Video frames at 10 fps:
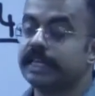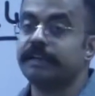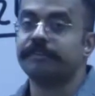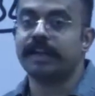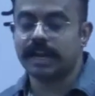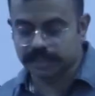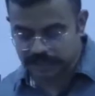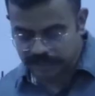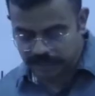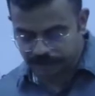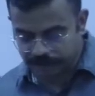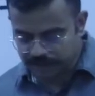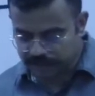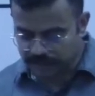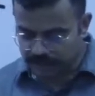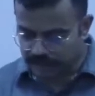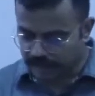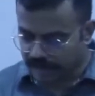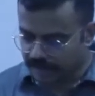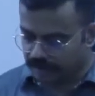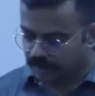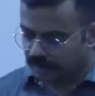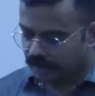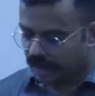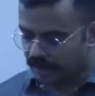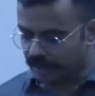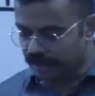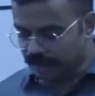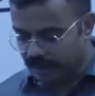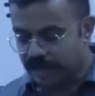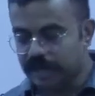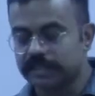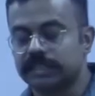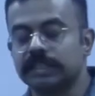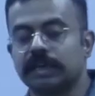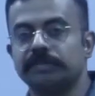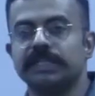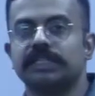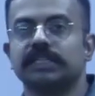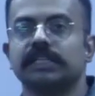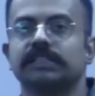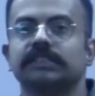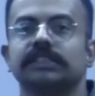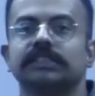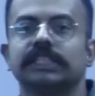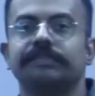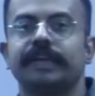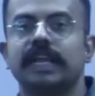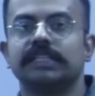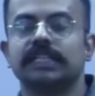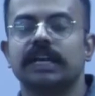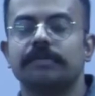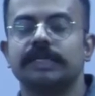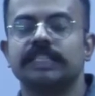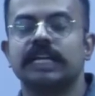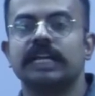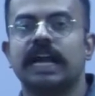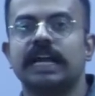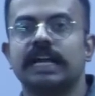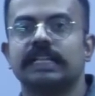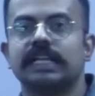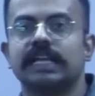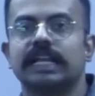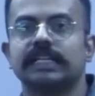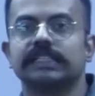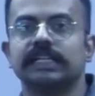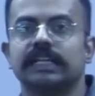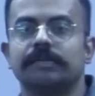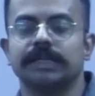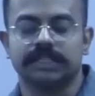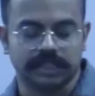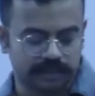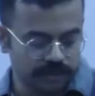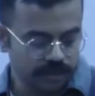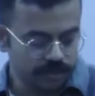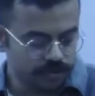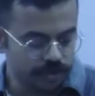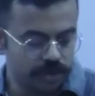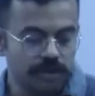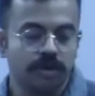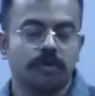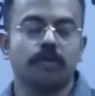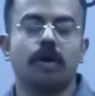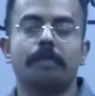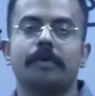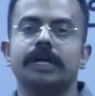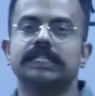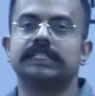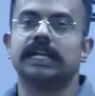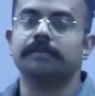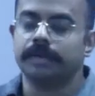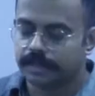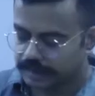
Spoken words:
chief election commissioner and other election commissioners. Chief election commissioner and other election commissioners. So who appoints them?